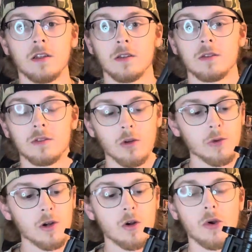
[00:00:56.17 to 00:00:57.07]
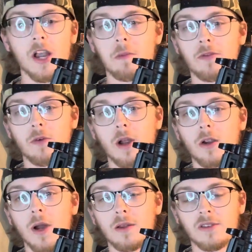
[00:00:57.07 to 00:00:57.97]
So real quick before I go
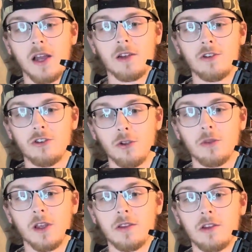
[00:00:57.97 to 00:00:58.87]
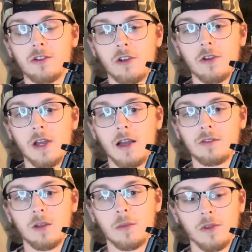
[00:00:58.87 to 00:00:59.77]
outside and shoot this and show you guys
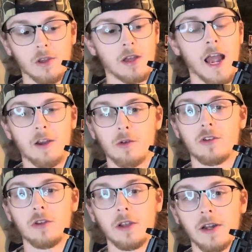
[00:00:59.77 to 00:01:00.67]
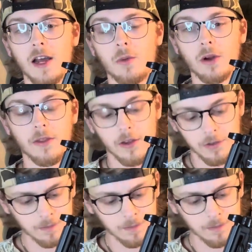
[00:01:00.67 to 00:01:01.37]
some of the accuracy you can get out of one of these,